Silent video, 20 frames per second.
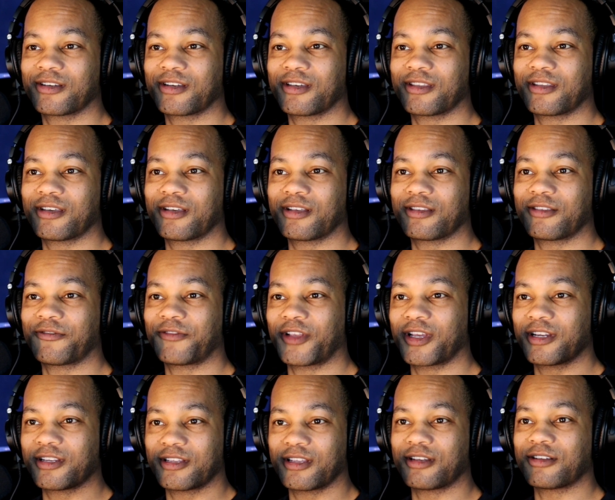and then the
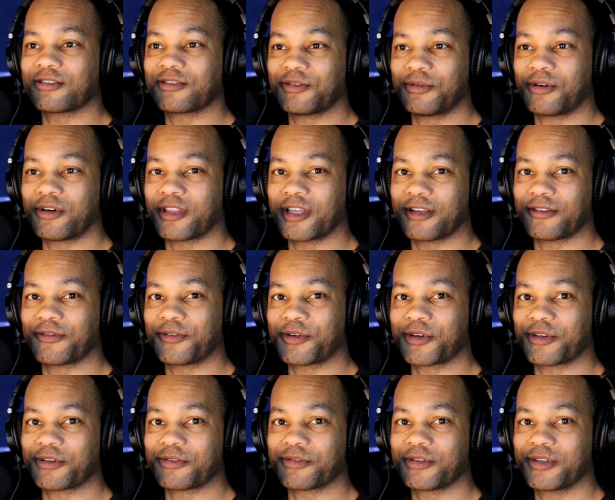flight attendants do all that
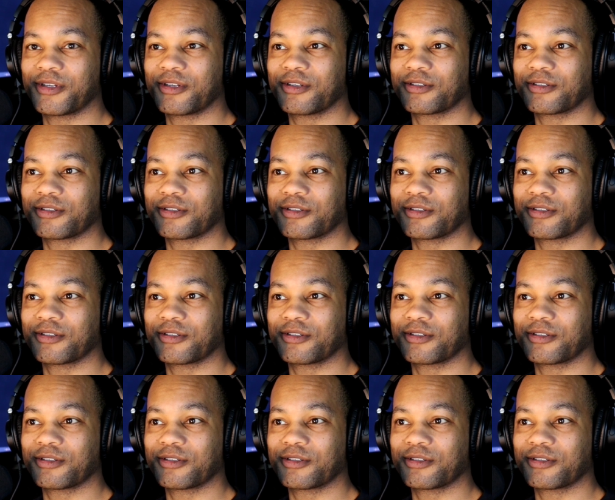for you.